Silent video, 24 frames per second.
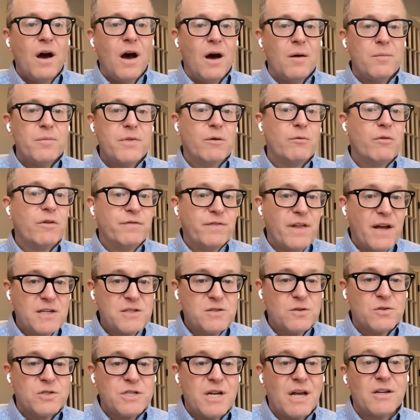that reflects
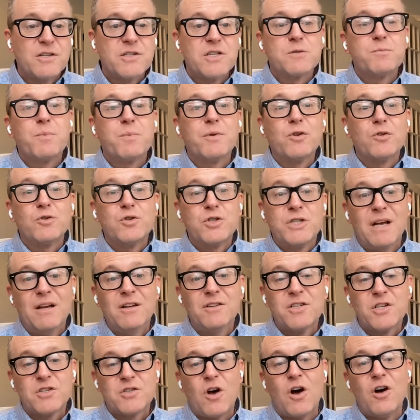those challenges. But those
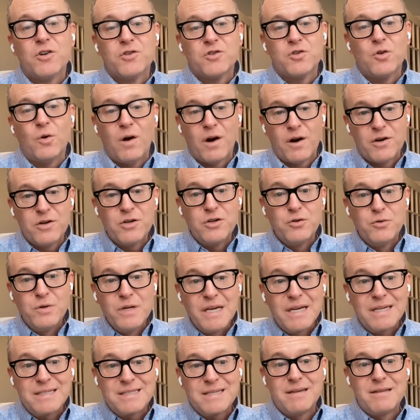challenges also aren't
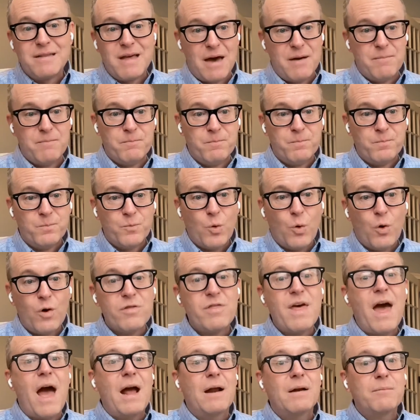unique to them or
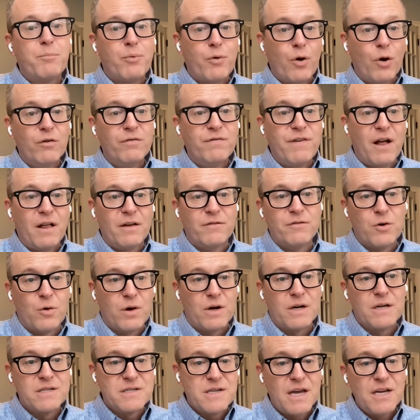that profile of an
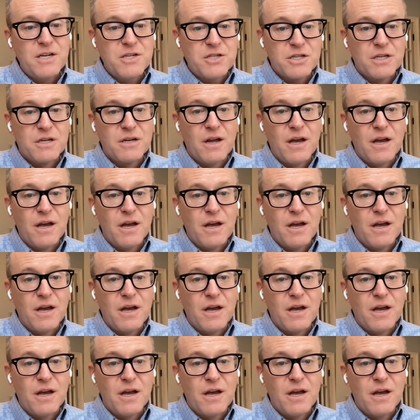organization.